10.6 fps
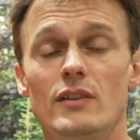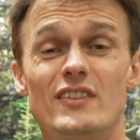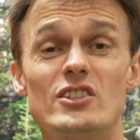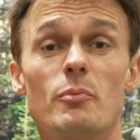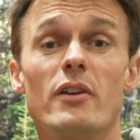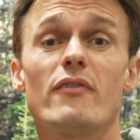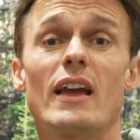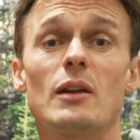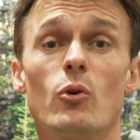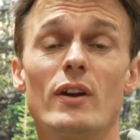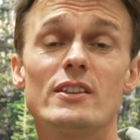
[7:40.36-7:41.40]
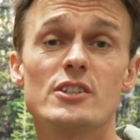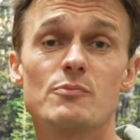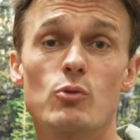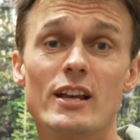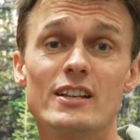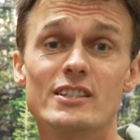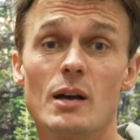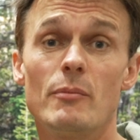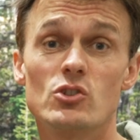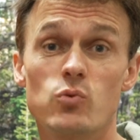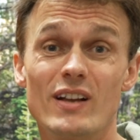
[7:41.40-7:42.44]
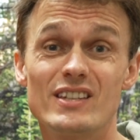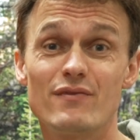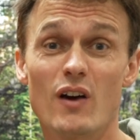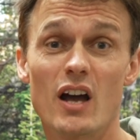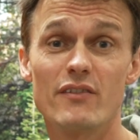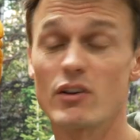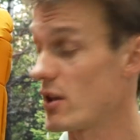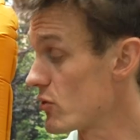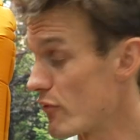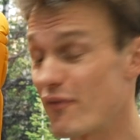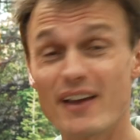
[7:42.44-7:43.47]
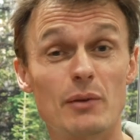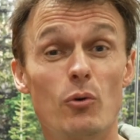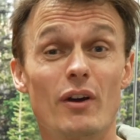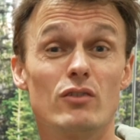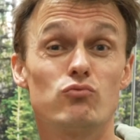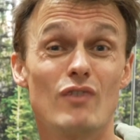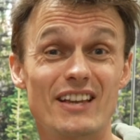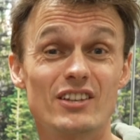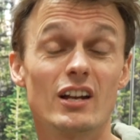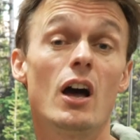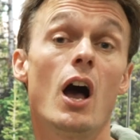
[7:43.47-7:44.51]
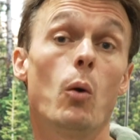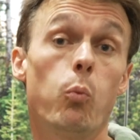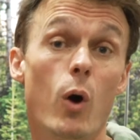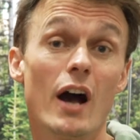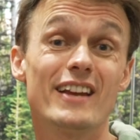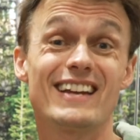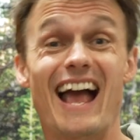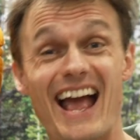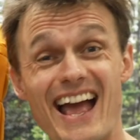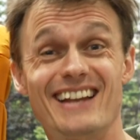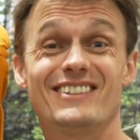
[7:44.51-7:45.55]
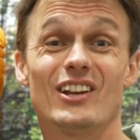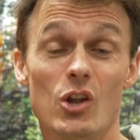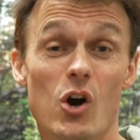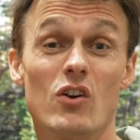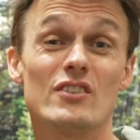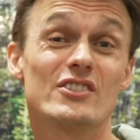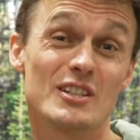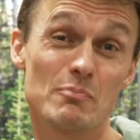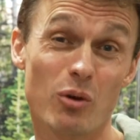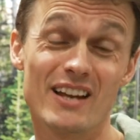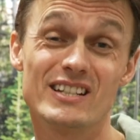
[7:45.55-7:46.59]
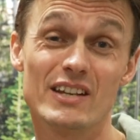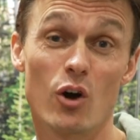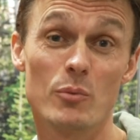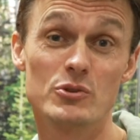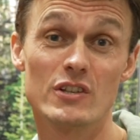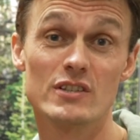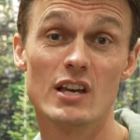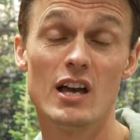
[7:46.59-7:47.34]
These will be available in spring, summer 25 and are available in a regular, a wide and a long, so there's plenty of options.